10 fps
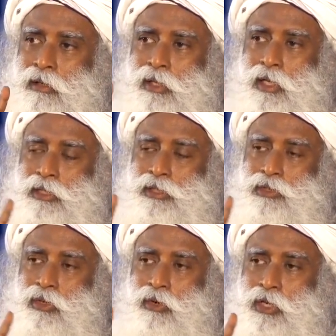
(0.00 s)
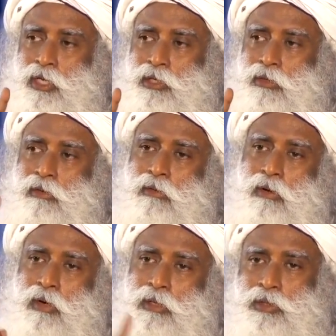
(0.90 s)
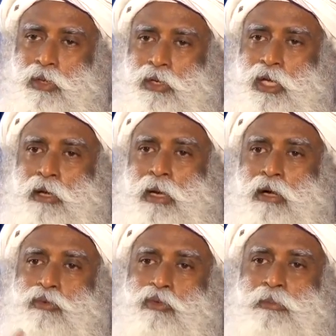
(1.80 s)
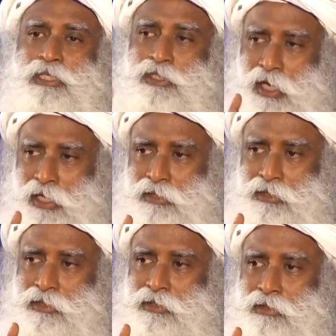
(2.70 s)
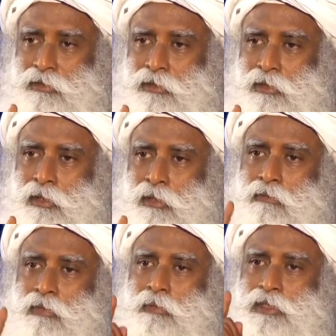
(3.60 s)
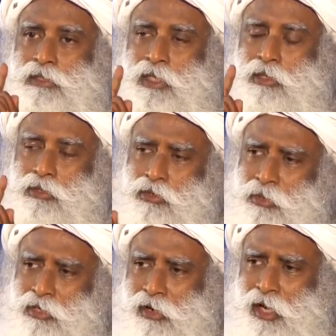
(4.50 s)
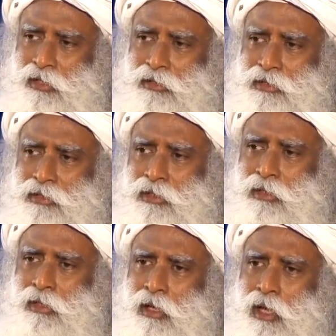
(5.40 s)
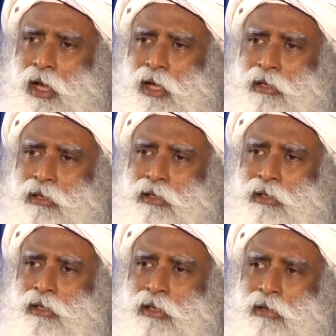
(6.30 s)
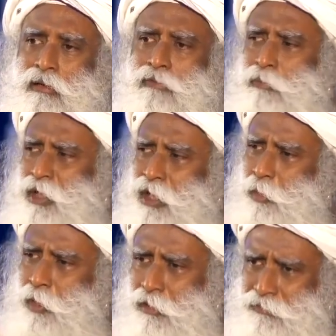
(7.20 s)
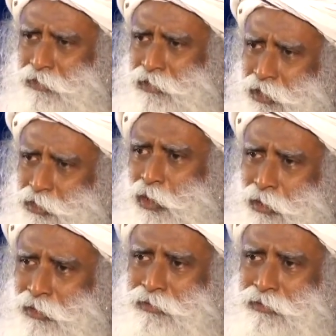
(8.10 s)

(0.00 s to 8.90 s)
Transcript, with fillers: There is no need to go on talking about women's rights. We must say human rights, and women are part of it, that's all.